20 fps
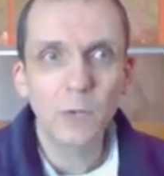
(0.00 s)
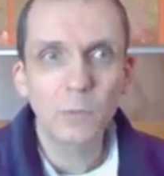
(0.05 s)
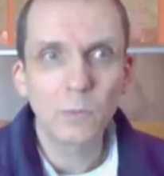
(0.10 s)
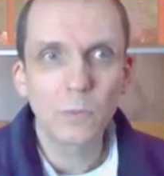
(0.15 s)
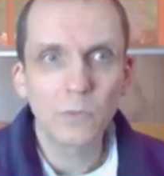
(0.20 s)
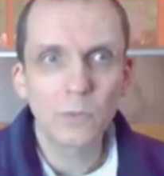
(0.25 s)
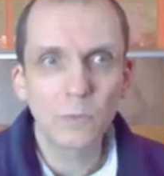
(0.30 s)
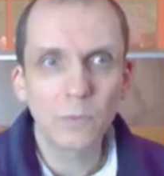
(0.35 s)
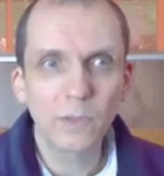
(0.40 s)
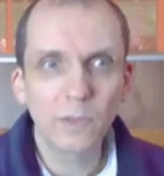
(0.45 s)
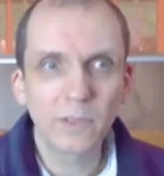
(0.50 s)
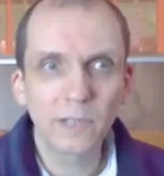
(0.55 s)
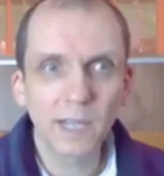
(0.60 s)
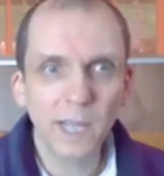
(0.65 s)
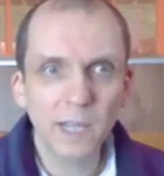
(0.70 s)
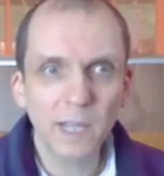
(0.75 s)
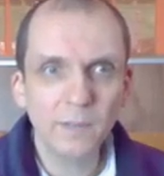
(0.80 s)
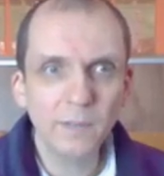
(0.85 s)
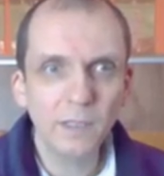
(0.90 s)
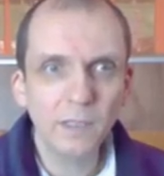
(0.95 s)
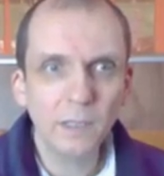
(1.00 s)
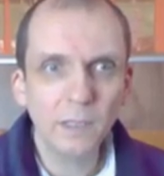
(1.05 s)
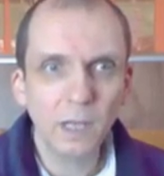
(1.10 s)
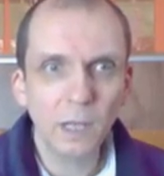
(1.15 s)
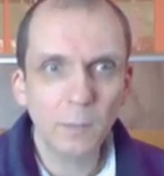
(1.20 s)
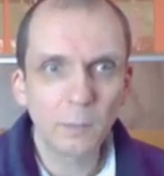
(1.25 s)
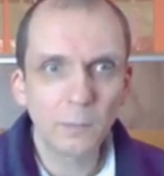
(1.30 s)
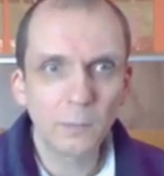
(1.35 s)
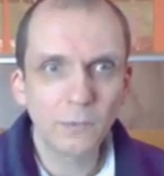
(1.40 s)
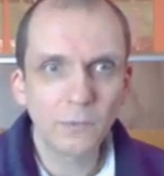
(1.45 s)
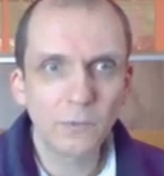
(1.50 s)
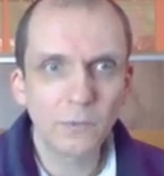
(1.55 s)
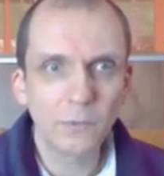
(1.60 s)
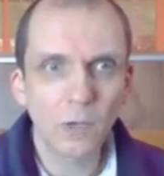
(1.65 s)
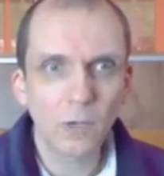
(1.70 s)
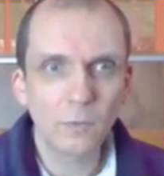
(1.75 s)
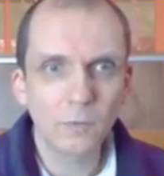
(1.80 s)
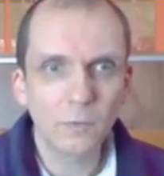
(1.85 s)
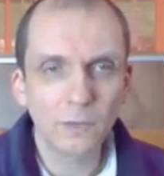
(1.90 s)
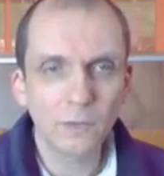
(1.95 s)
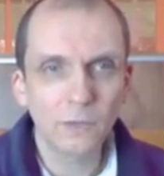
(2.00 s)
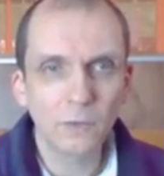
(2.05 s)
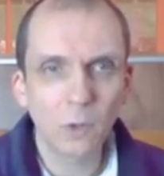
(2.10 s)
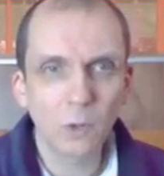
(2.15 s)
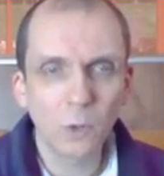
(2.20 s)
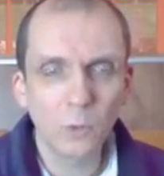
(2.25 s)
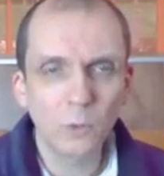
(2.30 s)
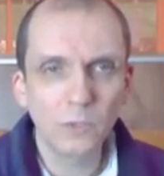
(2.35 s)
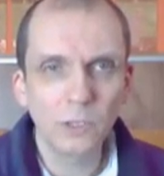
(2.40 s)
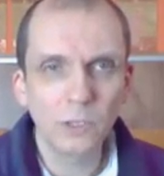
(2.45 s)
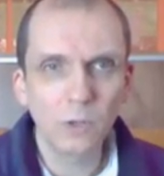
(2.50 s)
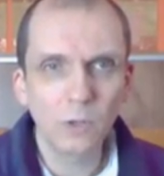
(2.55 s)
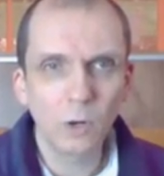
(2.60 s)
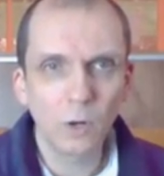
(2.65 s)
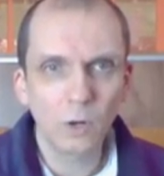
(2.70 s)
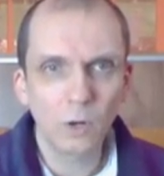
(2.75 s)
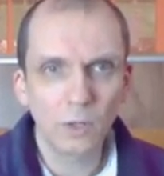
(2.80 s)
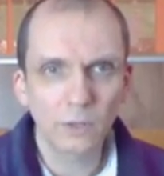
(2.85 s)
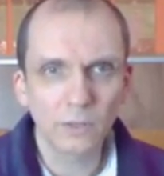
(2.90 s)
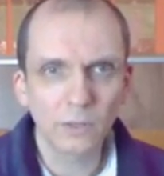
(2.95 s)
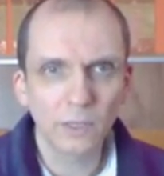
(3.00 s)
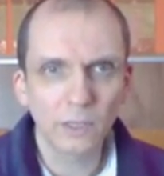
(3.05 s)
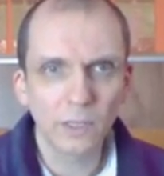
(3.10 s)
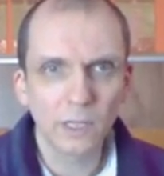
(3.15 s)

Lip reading: with whatever comes of its own accord.